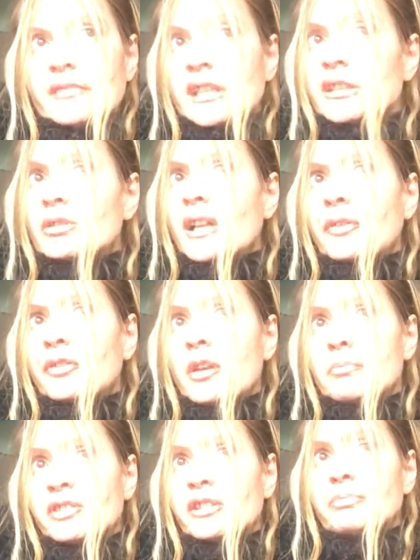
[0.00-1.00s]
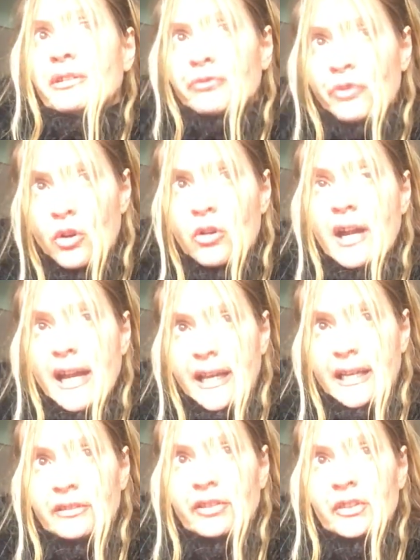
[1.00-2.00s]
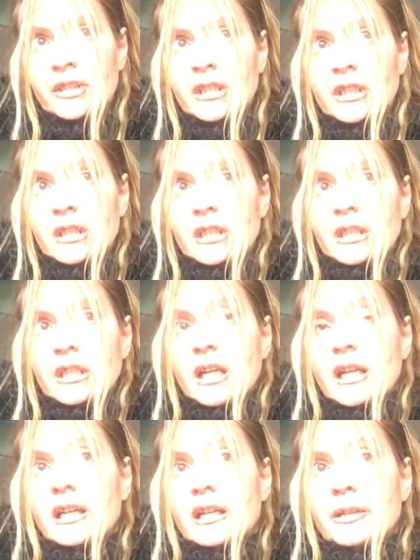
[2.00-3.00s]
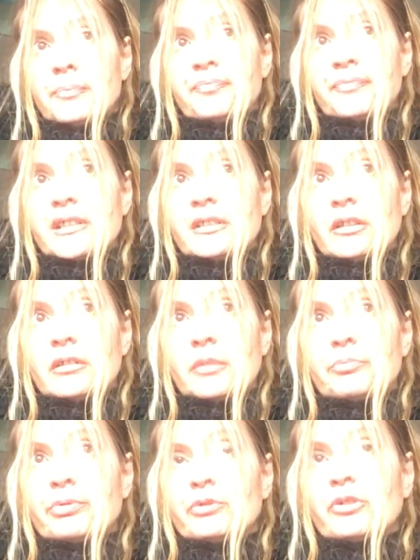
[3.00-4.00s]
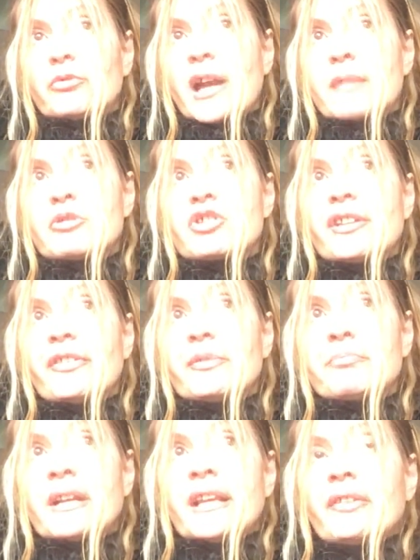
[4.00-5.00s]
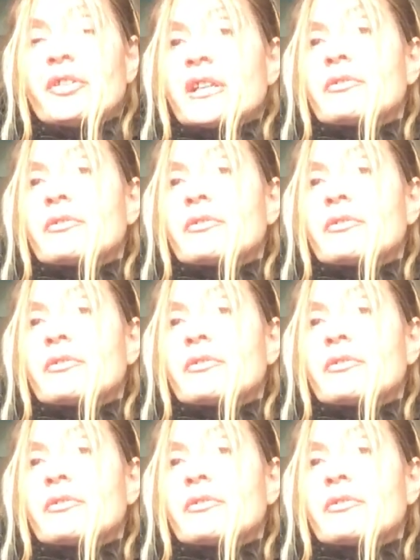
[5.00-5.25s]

He could have stopped it beforehand, you know, and put the right machines in place and